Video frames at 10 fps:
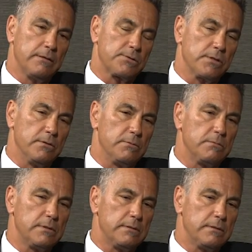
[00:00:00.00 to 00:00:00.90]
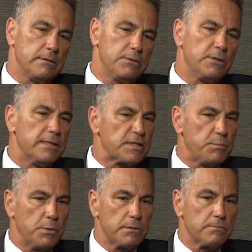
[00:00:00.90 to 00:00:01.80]
So you can
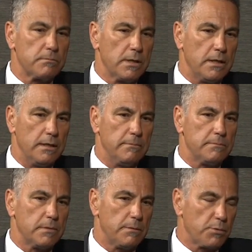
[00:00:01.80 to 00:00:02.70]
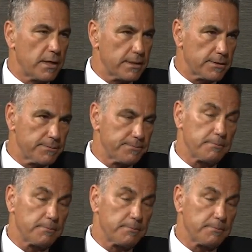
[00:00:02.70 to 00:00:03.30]
export a product